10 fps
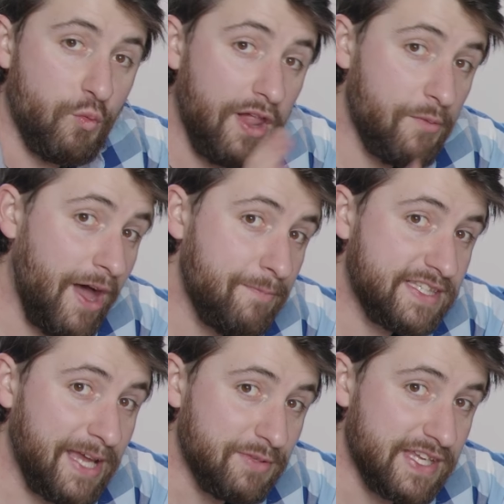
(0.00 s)
While it might
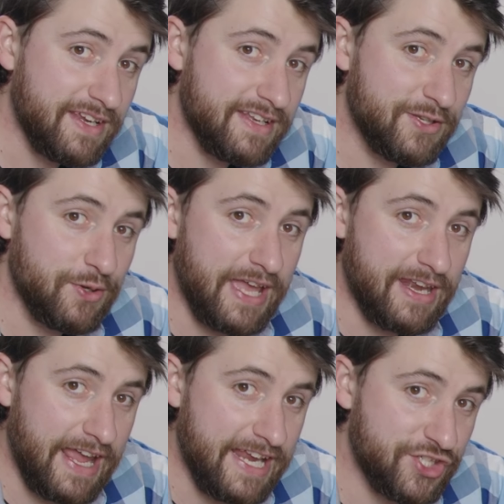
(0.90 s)
be tempting to
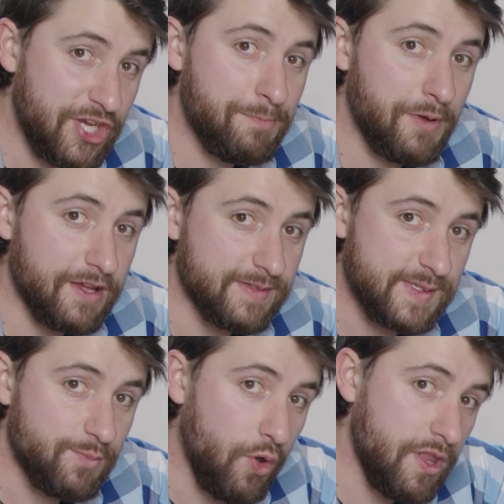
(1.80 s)
get a cheaper,
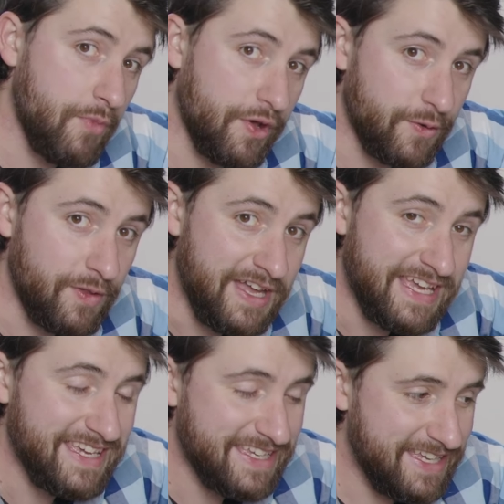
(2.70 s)
smaller model,
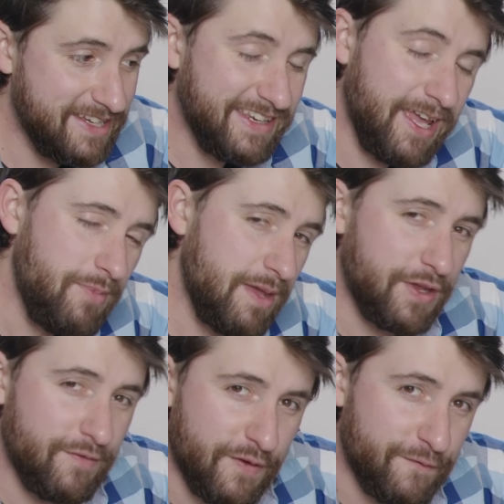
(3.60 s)
it can be a
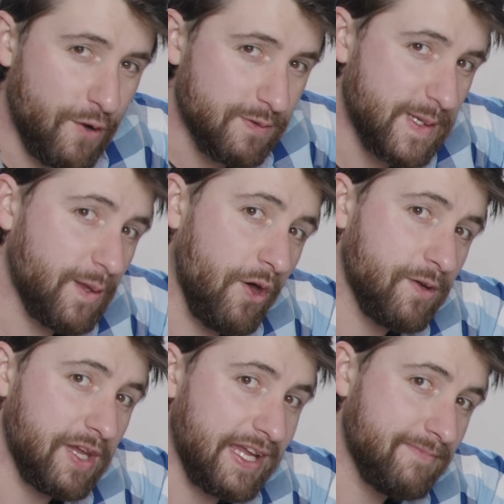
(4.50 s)
bit of a false
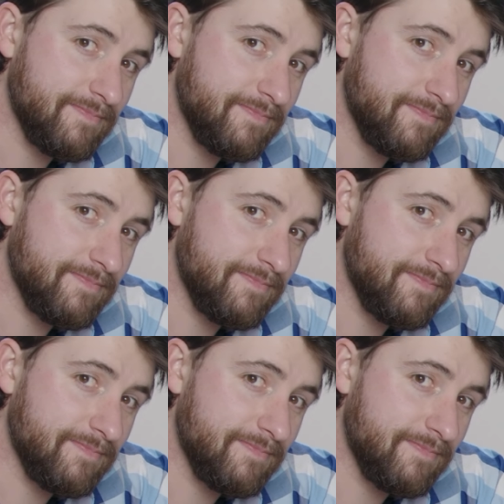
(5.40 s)
economy.